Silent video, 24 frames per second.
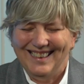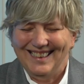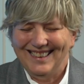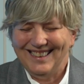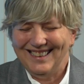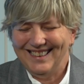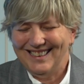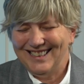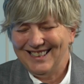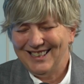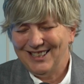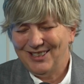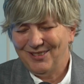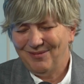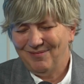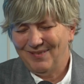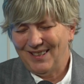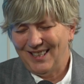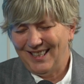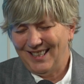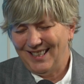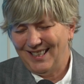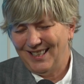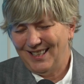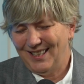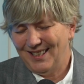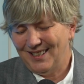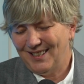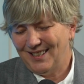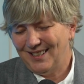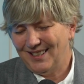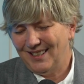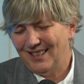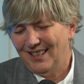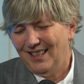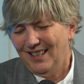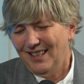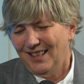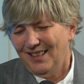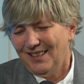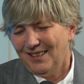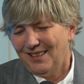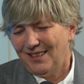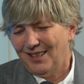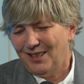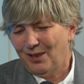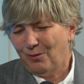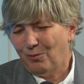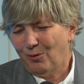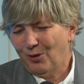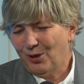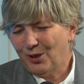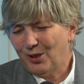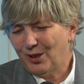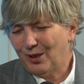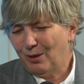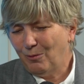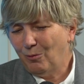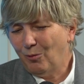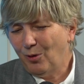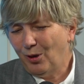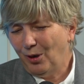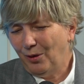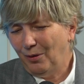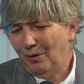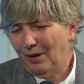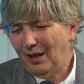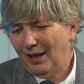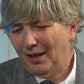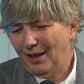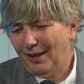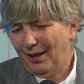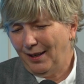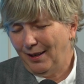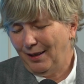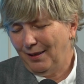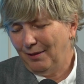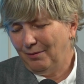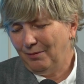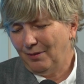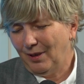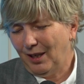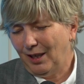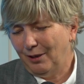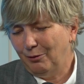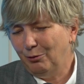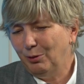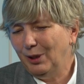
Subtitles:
And this was the one I